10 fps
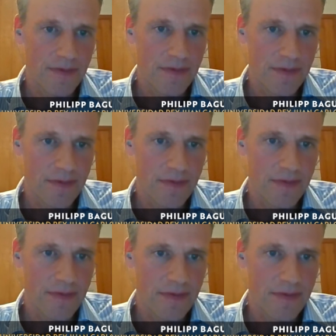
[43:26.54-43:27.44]

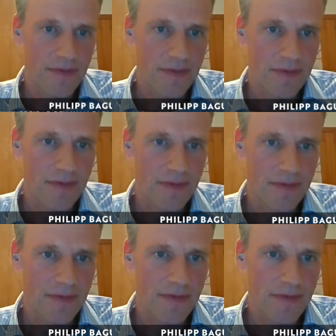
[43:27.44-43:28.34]

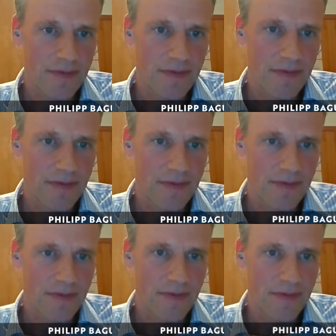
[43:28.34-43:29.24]

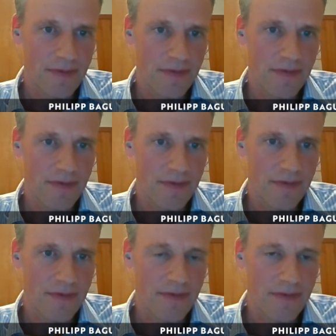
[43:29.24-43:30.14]

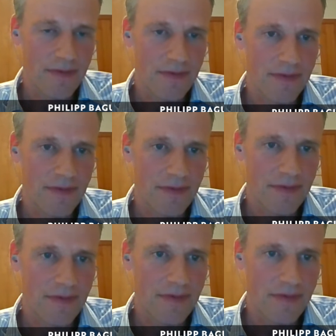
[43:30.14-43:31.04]

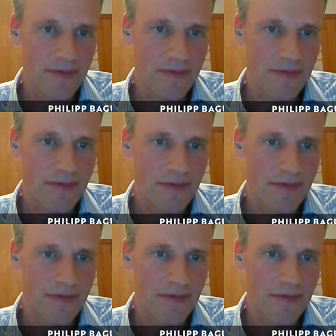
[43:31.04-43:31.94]
[no speech]